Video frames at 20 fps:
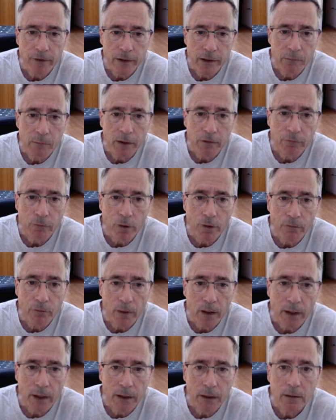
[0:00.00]
Defending my
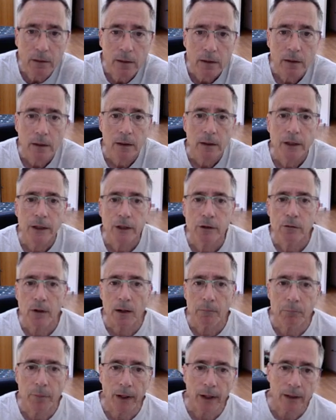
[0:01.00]
4th rank. He
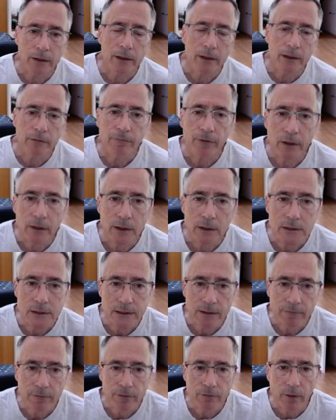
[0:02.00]
dropped back to defend the
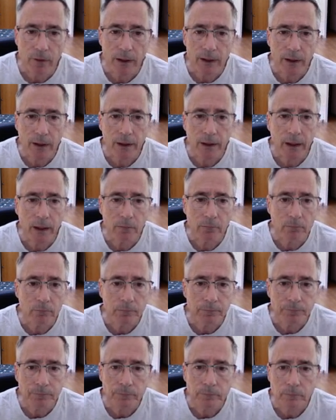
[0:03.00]
7th rank
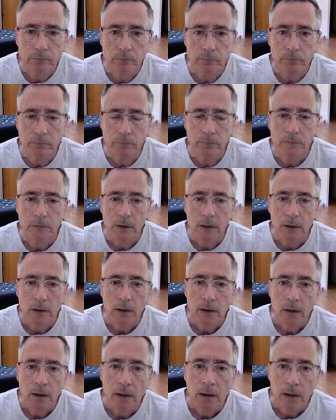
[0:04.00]
again.
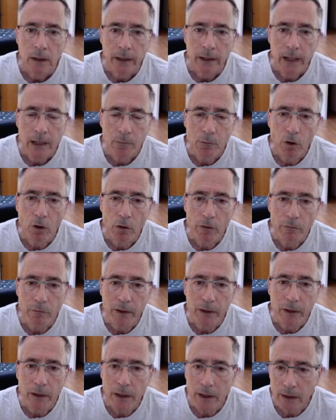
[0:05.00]
I came over
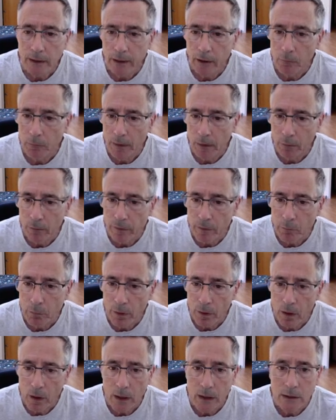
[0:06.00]
with my king to help out with
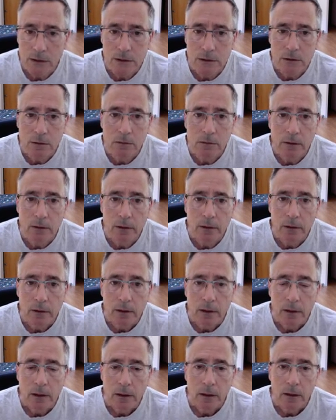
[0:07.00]
the pawns.
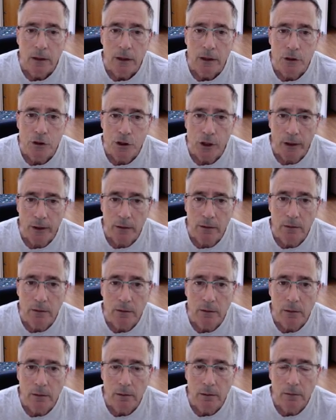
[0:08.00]
He checked.